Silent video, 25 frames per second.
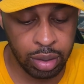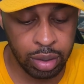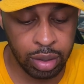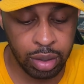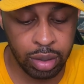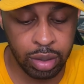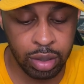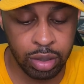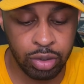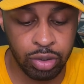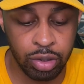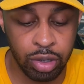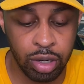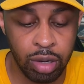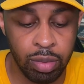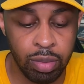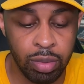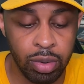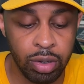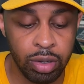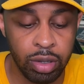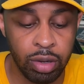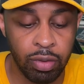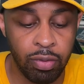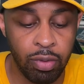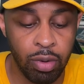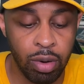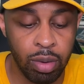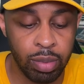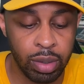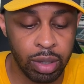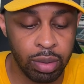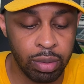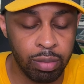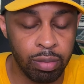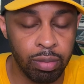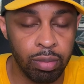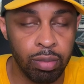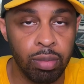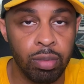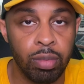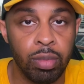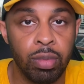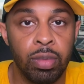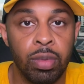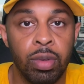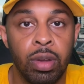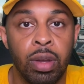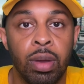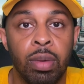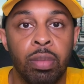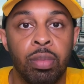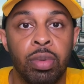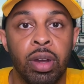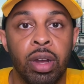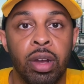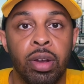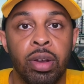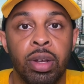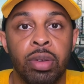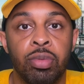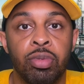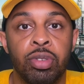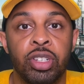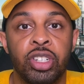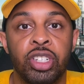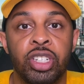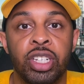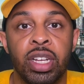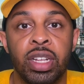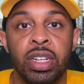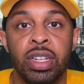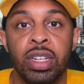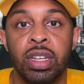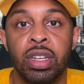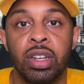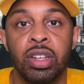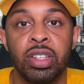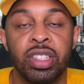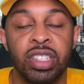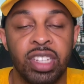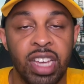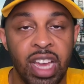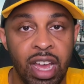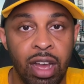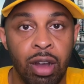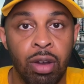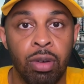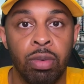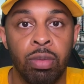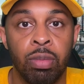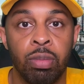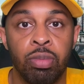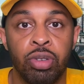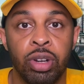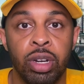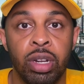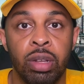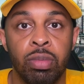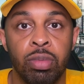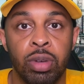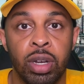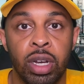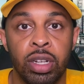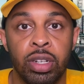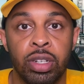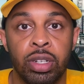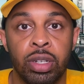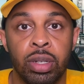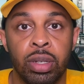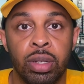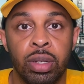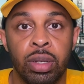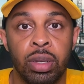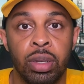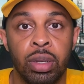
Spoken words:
Because Charlie Morton, the former Pirate, was shutting it down pretty much.